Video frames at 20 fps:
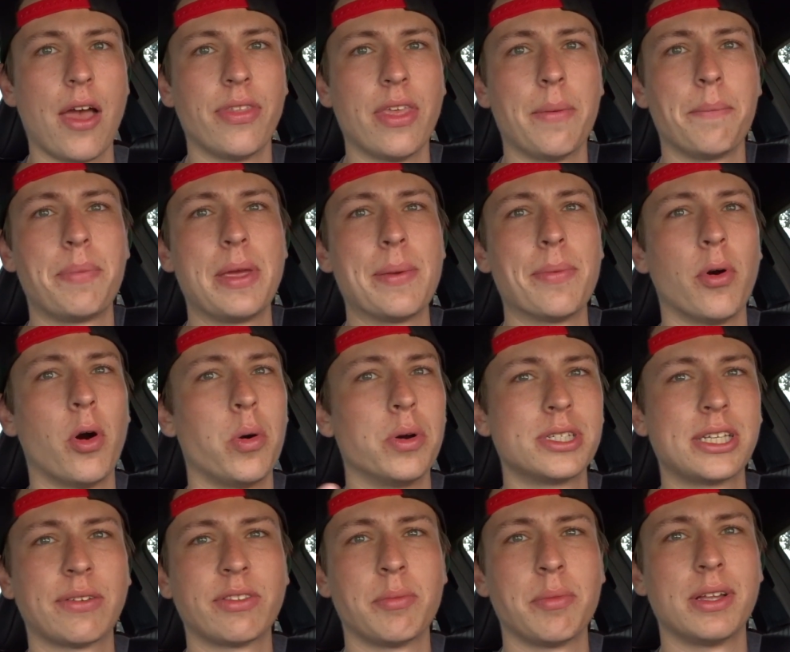And then people
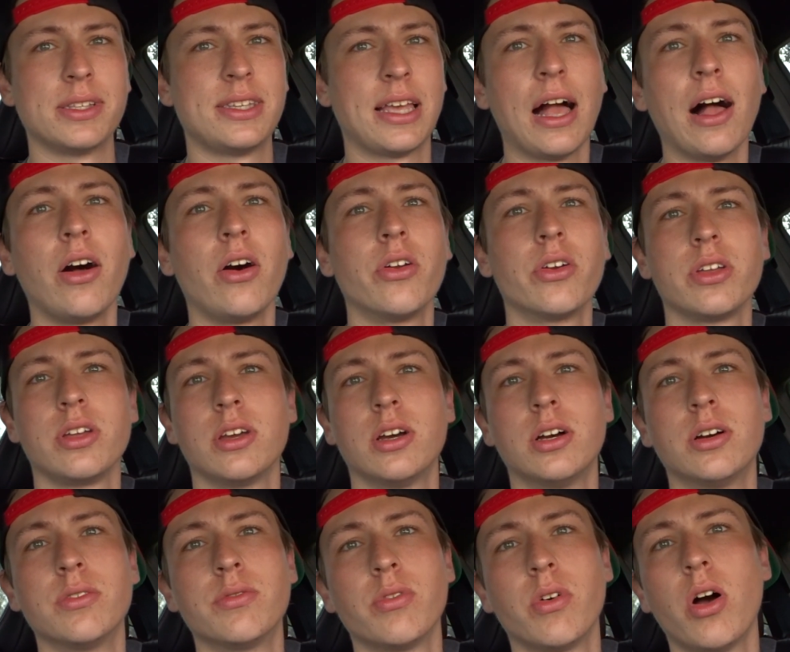always have the mentality
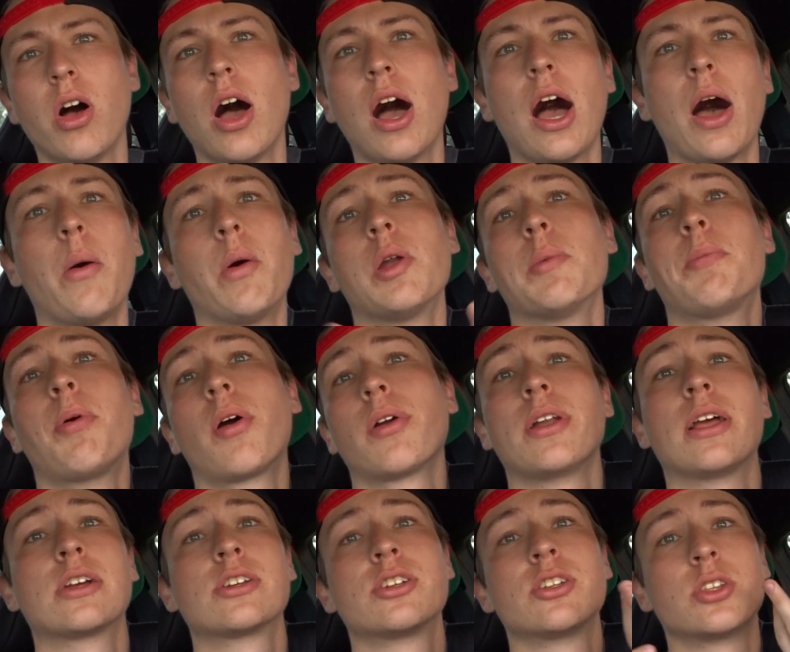of, I want to
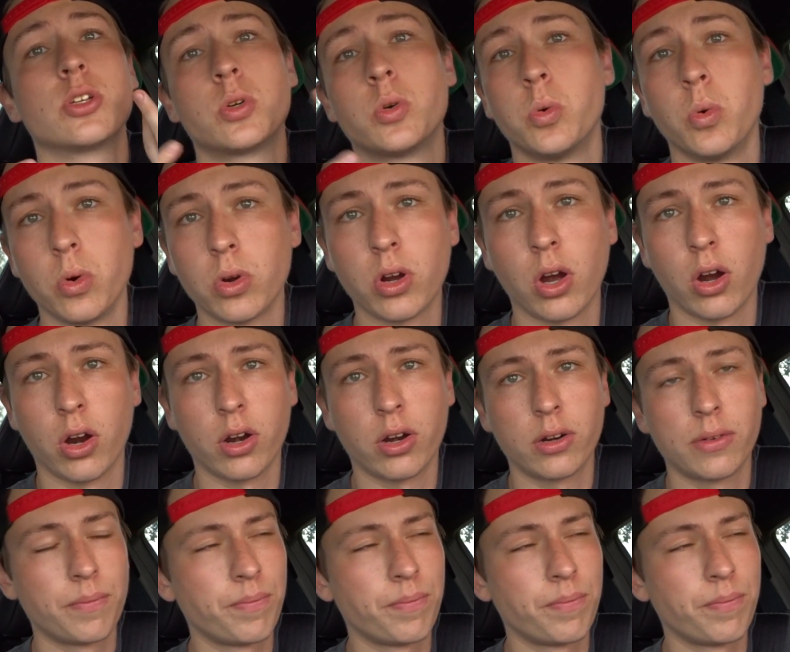park next to the cool car.